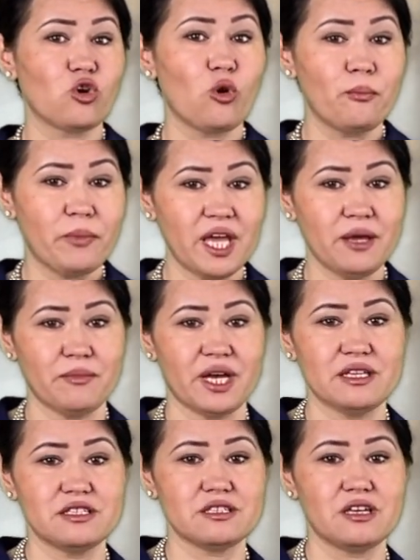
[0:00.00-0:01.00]

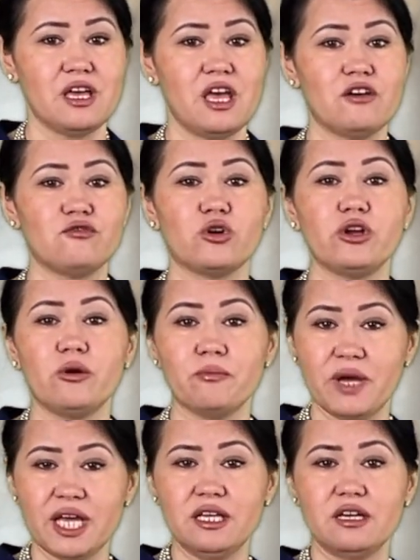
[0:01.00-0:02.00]
copayments for your
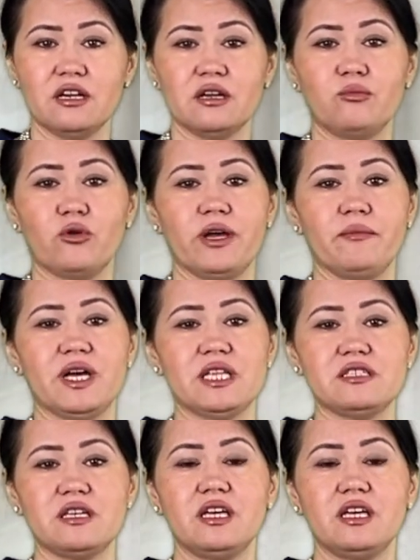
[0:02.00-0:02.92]
medical appointments,